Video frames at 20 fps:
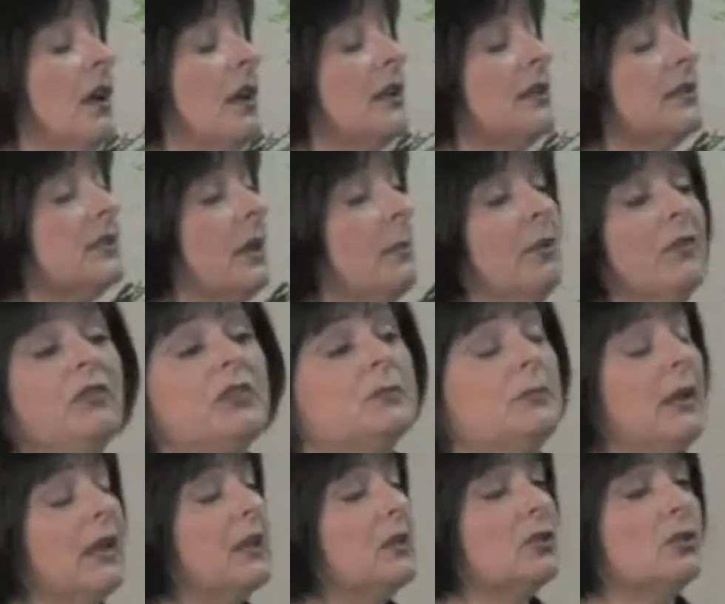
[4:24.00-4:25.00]
Some of us
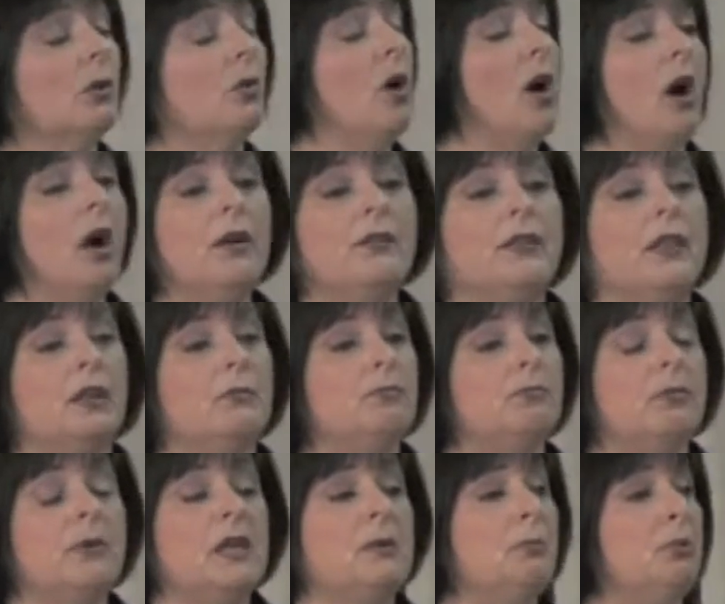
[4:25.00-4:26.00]
make it so hard that
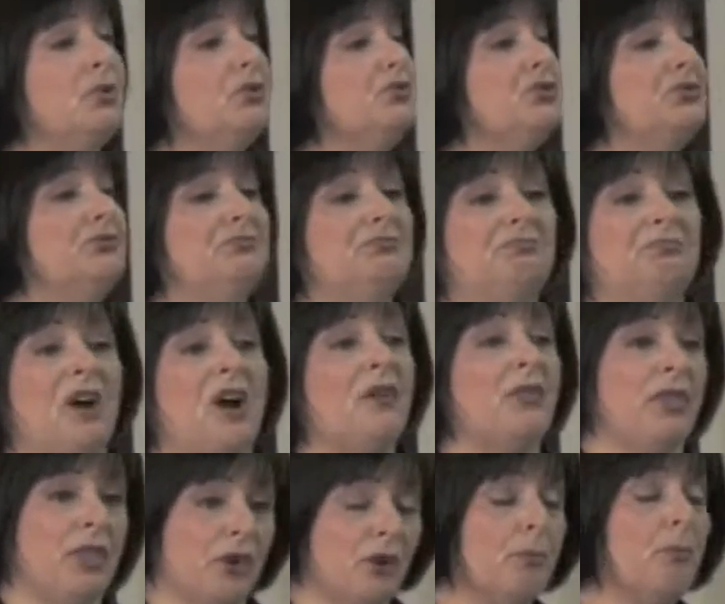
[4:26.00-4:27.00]

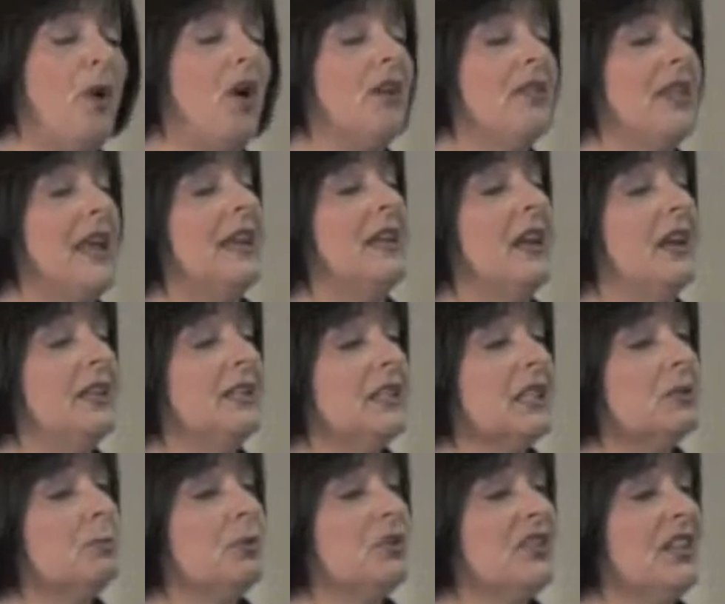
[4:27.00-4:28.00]
they're part of that
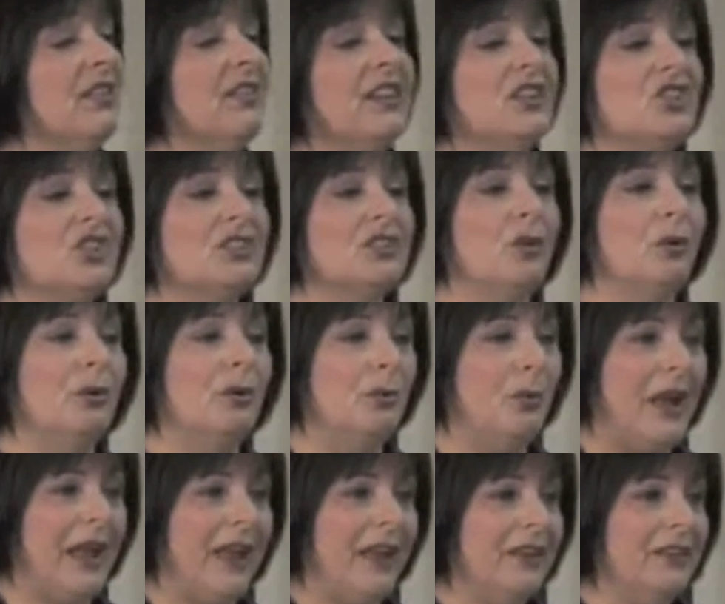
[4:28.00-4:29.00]
96% that just go
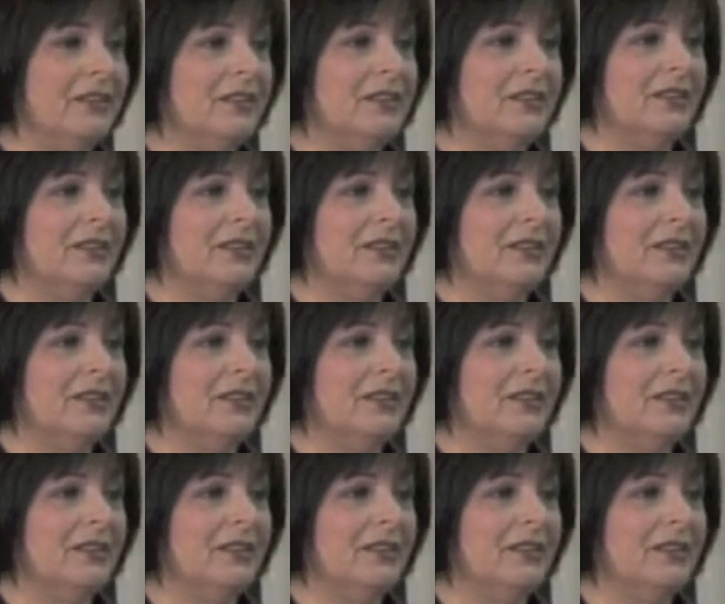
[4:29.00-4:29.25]
away.